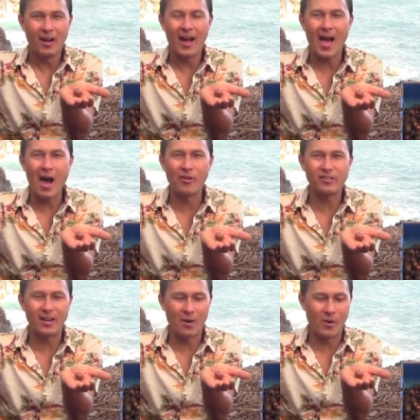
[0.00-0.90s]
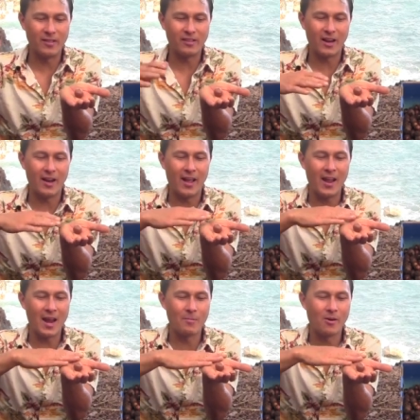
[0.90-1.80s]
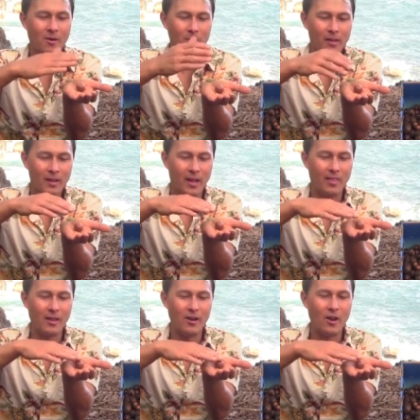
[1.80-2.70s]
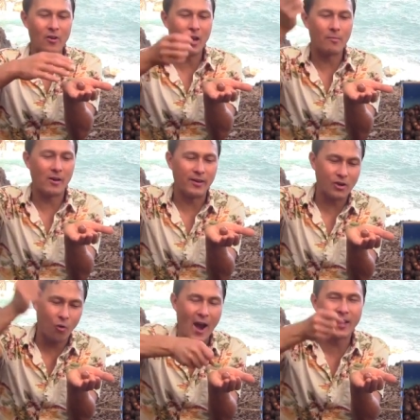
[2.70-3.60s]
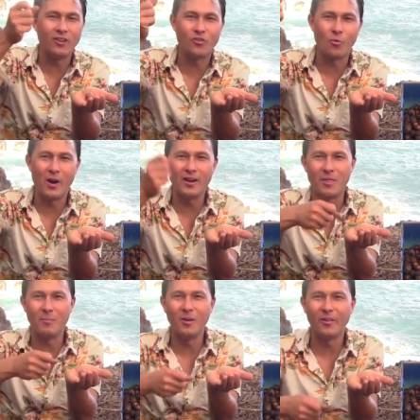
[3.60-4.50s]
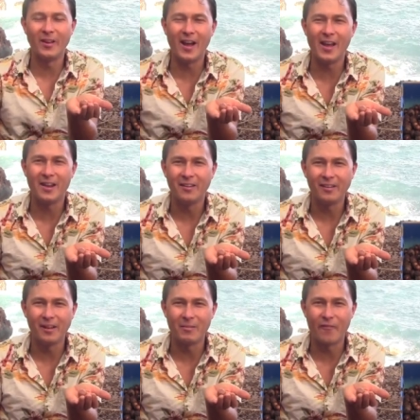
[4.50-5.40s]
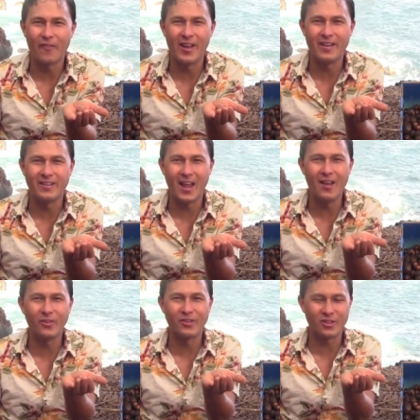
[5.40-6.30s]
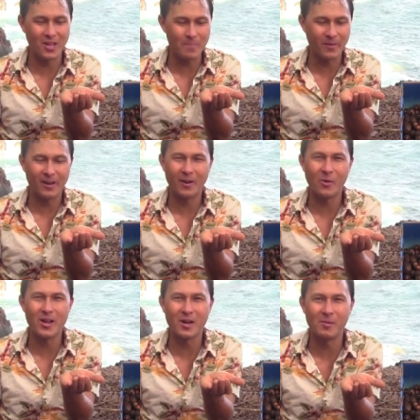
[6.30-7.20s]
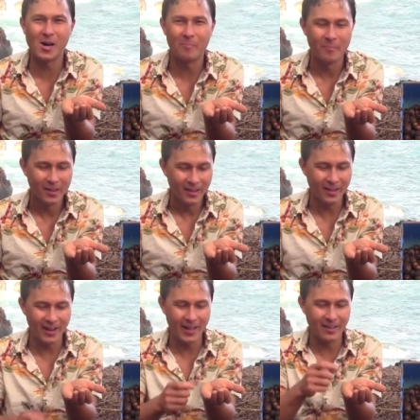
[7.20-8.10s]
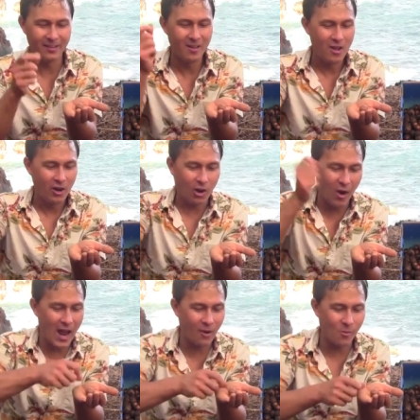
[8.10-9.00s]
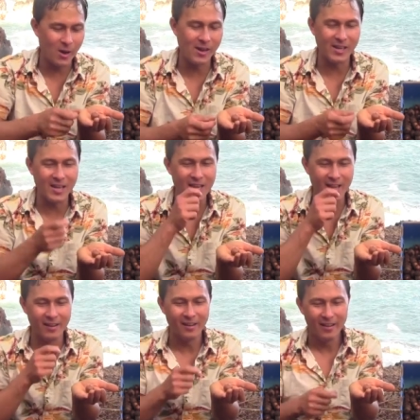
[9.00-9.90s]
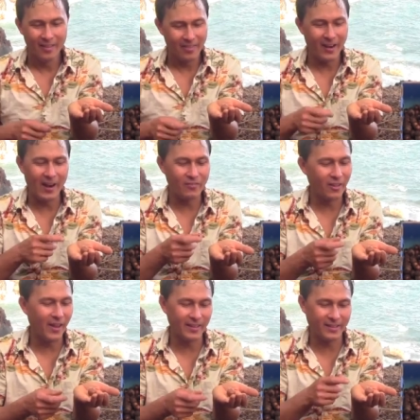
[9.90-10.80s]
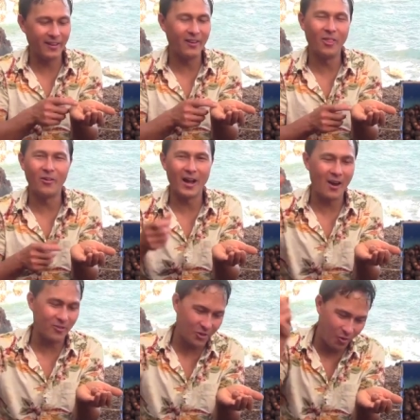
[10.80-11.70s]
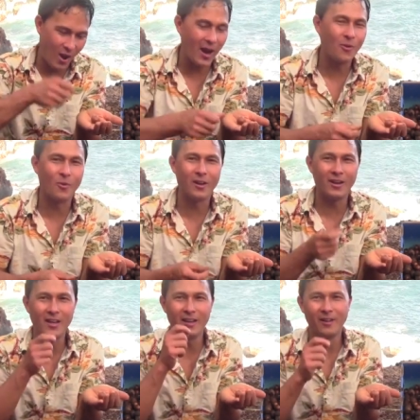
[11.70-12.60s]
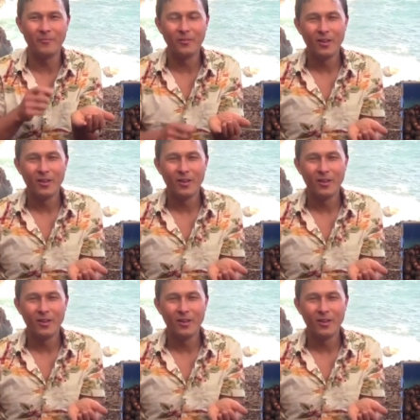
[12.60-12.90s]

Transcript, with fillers: uh, house that I rented, I had a hammer and then another hammer. I'd crack each one in the middle of the night, and my friend Dave was sleeping, and I'd wake him up, and I could crack one, eat it, and then have to like get another one out, crack one, and eat it.